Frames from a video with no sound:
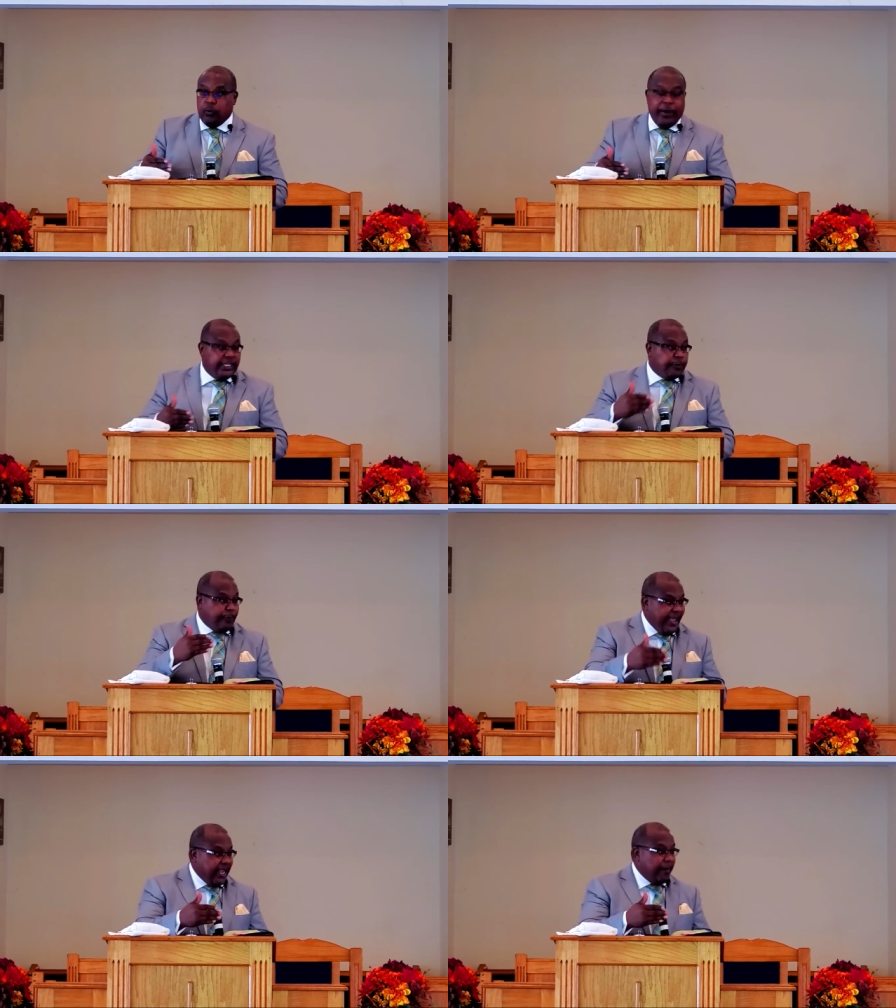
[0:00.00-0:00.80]
We
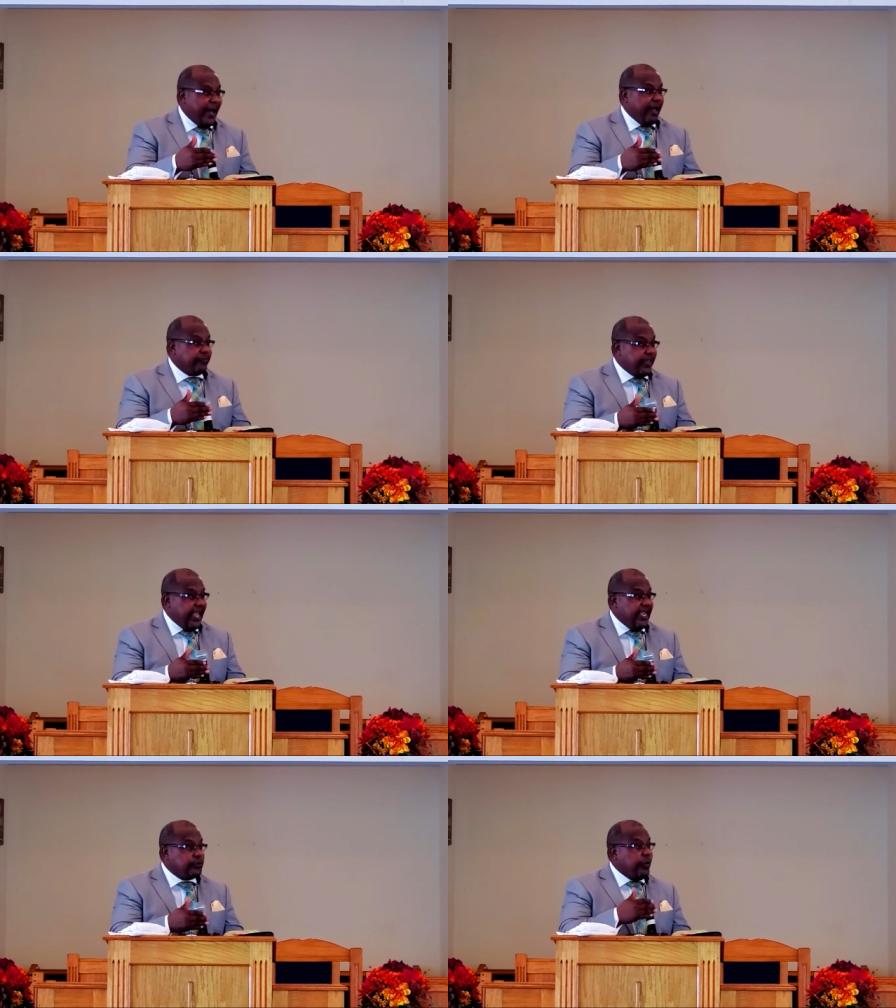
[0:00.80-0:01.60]
speak about
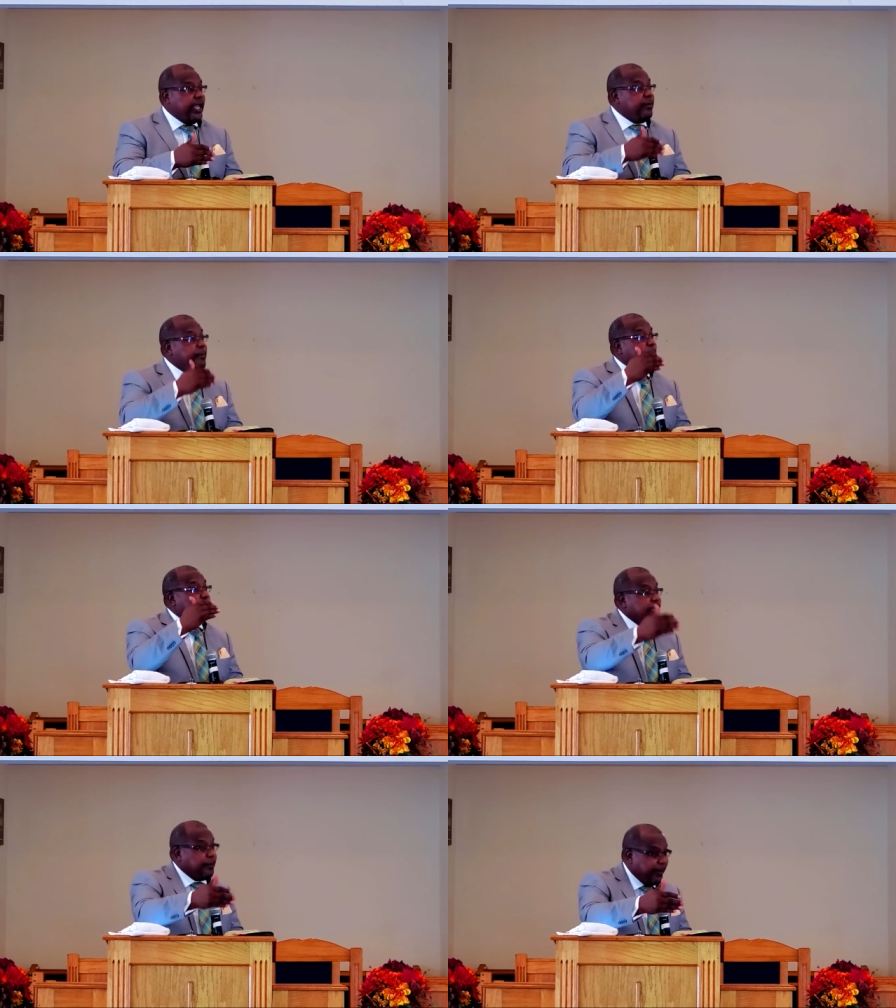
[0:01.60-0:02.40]
things we,
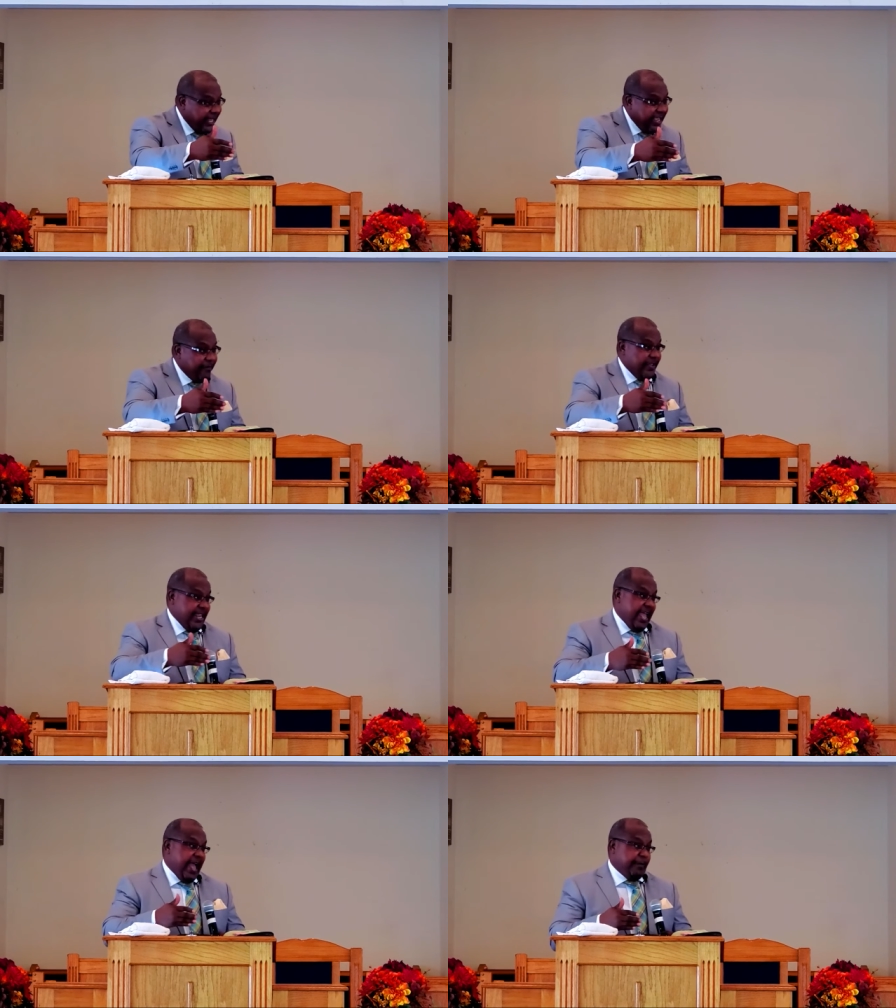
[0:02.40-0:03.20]
we believe in
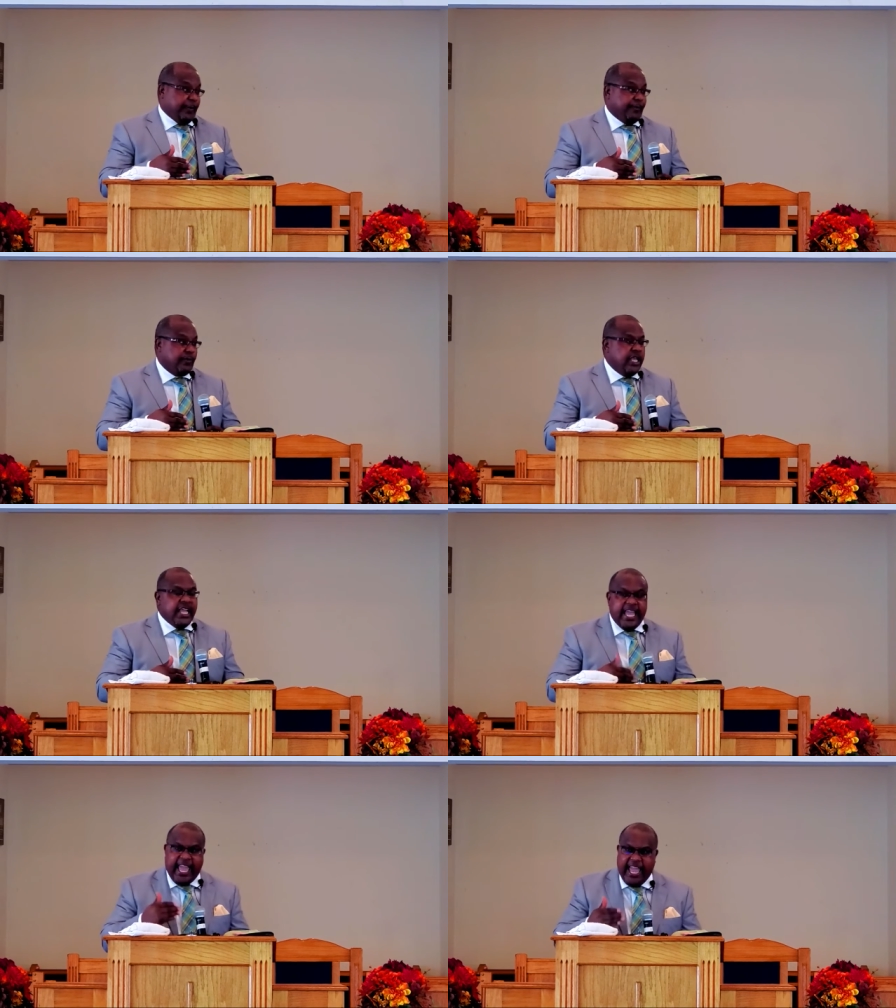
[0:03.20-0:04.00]
to happen.
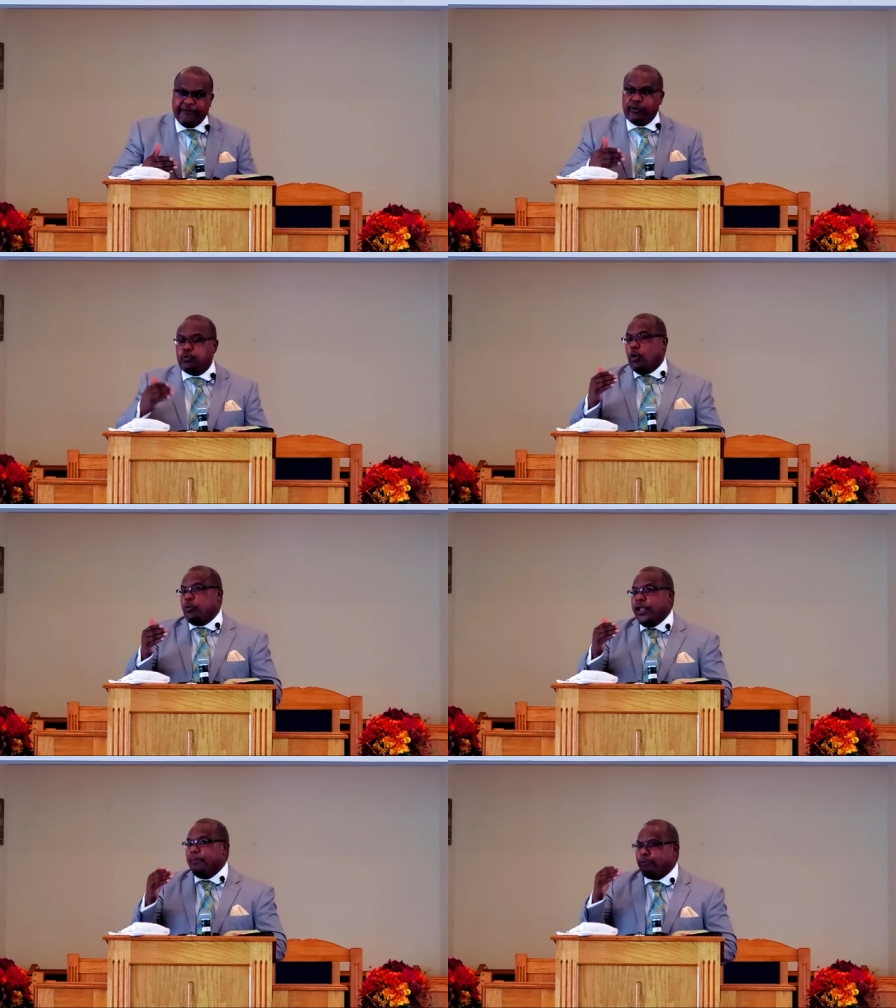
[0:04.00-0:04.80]
Even
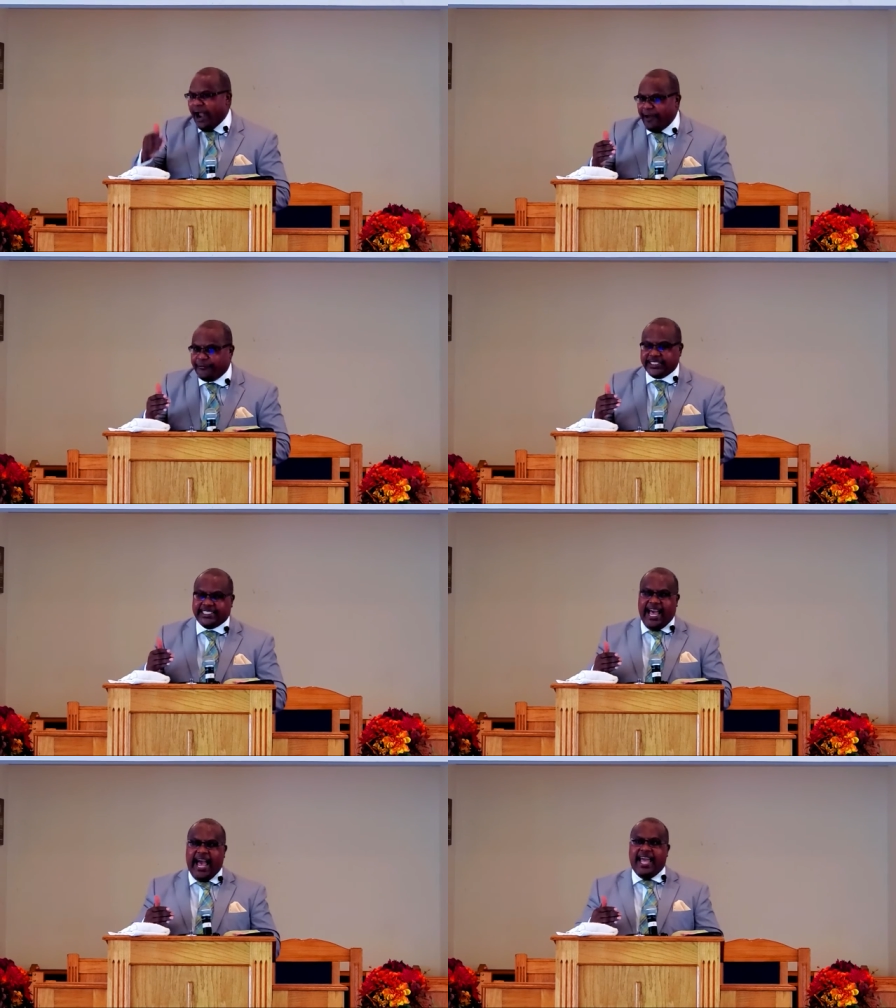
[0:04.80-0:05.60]
when we
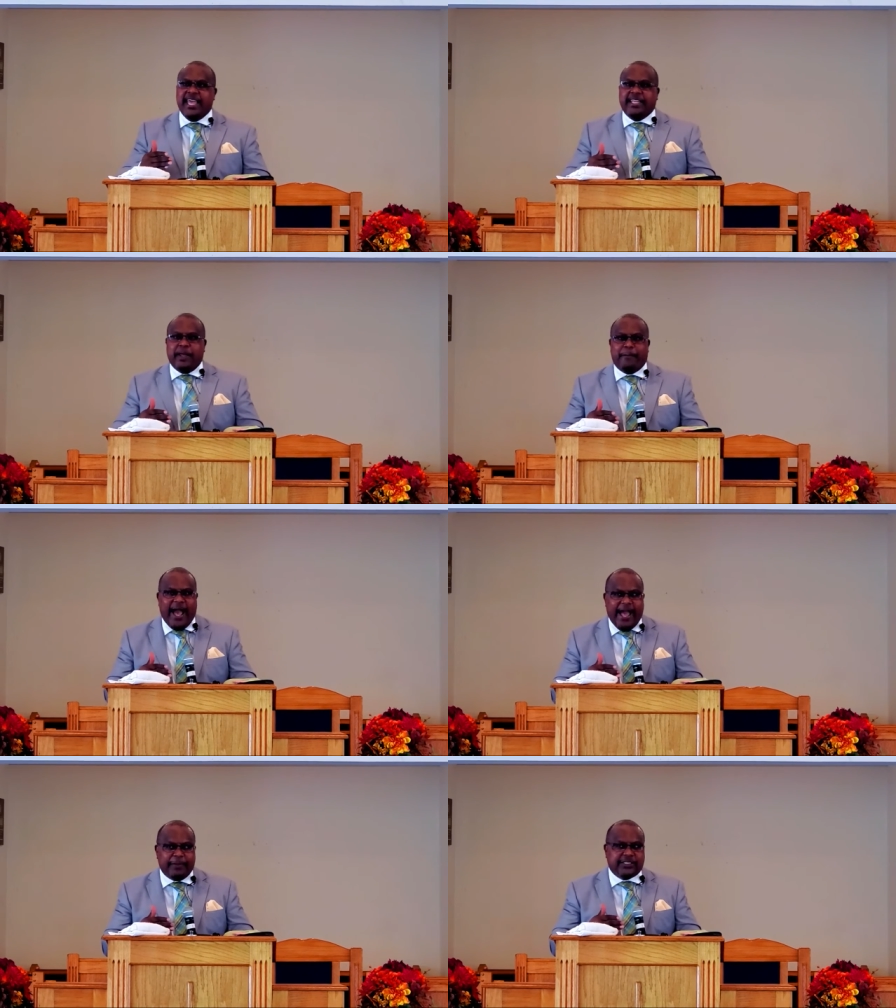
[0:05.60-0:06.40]
prophesy, the
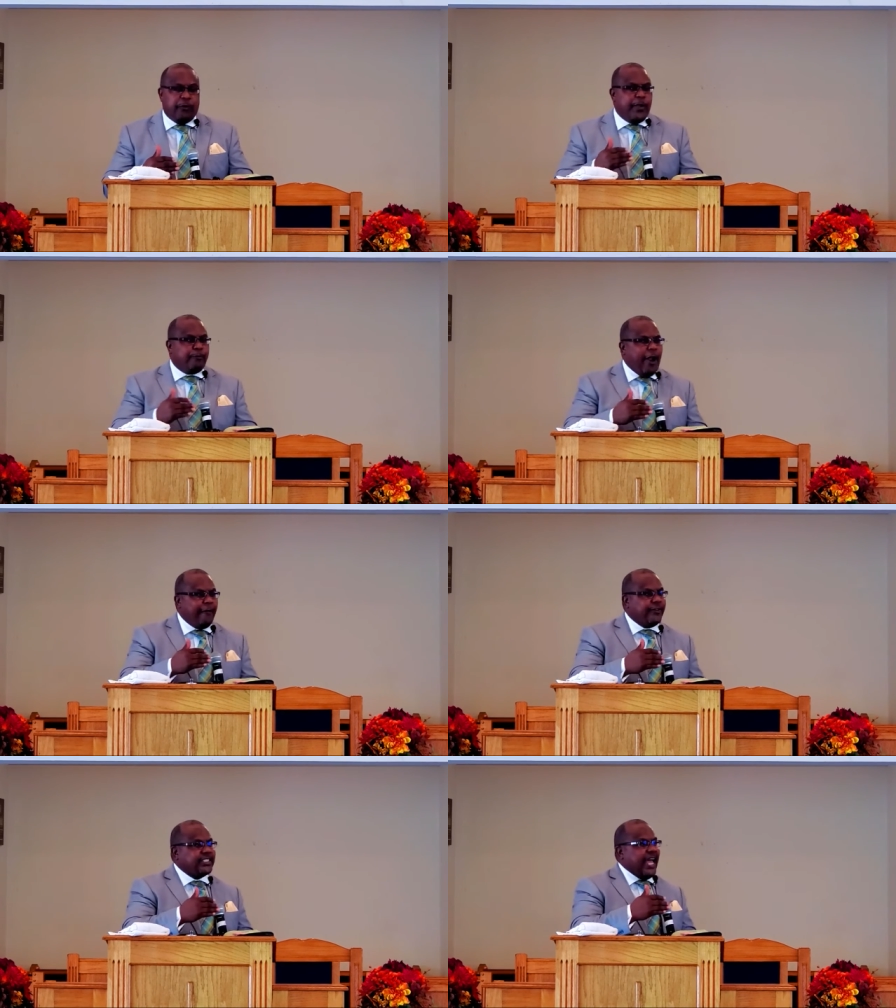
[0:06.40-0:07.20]
Bible says we
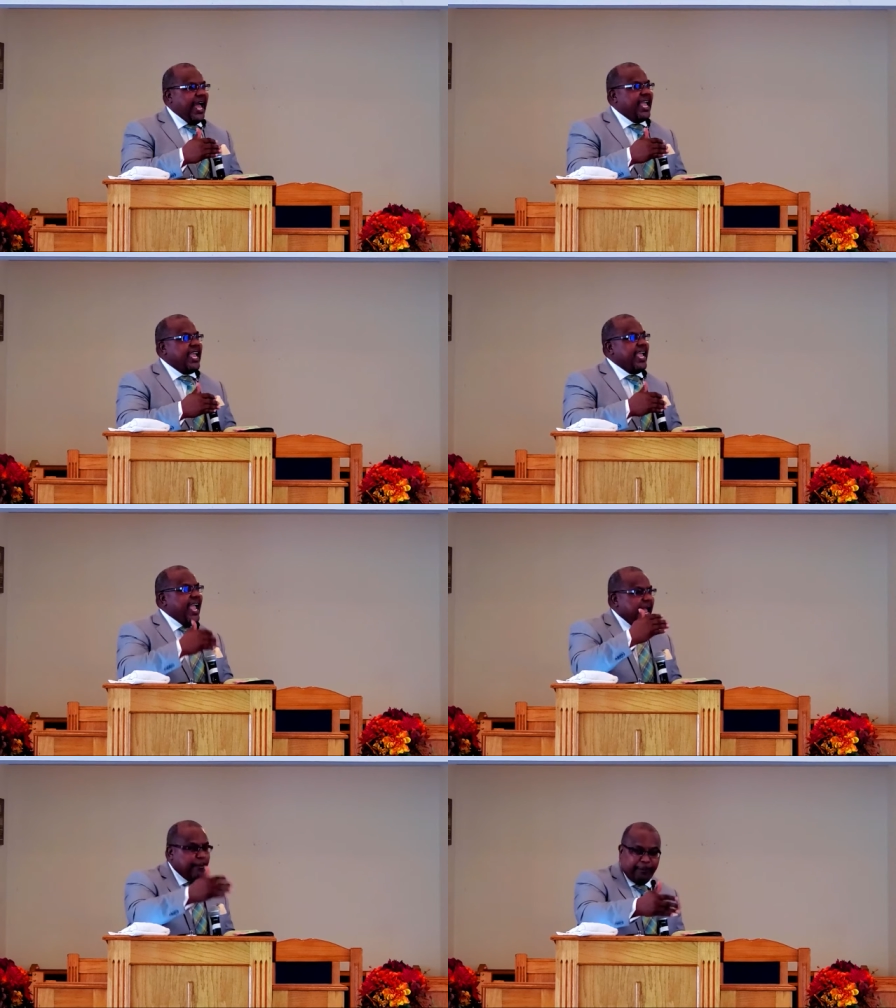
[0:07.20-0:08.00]

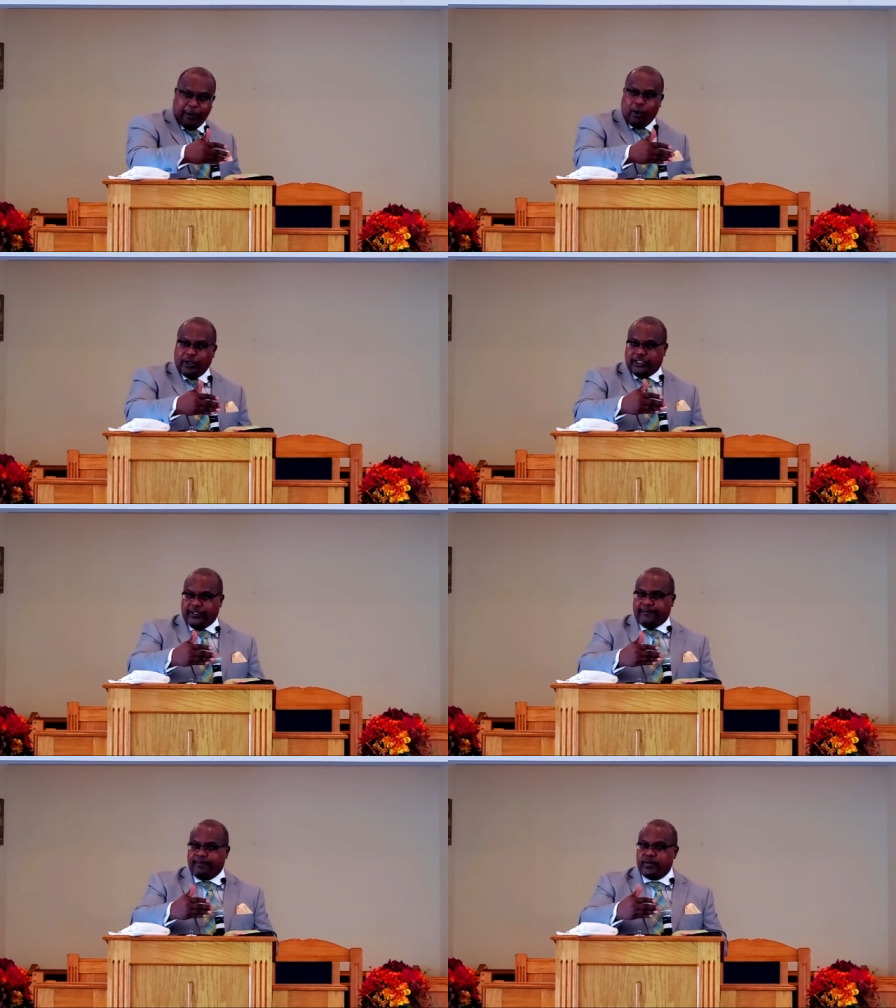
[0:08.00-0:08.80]
prophesy in portion.